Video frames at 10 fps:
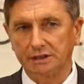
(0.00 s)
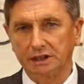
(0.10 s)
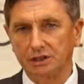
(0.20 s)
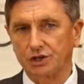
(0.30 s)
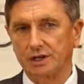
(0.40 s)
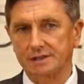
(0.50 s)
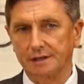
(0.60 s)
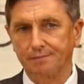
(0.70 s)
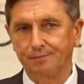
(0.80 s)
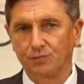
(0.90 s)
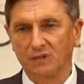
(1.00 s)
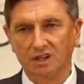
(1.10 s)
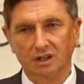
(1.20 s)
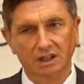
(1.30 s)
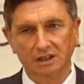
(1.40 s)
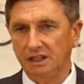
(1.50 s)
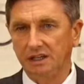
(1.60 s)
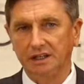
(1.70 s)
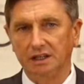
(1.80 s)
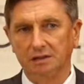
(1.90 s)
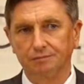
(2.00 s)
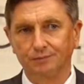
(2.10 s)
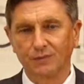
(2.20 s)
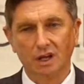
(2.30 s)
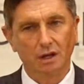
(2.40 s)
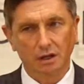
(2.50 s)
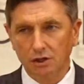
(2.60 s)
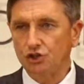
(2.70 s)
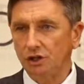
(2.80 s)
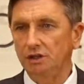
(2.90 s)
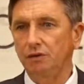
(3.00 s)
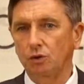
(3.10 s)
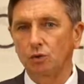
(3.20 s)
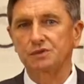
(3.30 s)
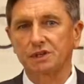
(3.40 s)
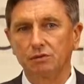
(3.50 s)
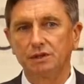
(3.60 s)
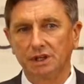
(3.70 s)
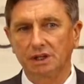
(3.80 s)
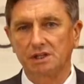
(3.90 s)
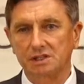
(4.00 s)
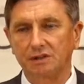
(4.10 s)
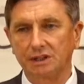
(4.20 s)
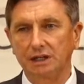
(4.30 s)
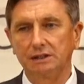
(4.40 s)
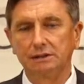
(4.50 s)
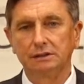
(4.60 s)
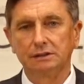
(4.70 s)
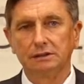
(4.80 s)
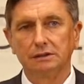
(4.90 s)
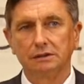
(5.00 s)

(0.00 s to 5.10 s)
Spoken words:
We had to look into one another's eyes and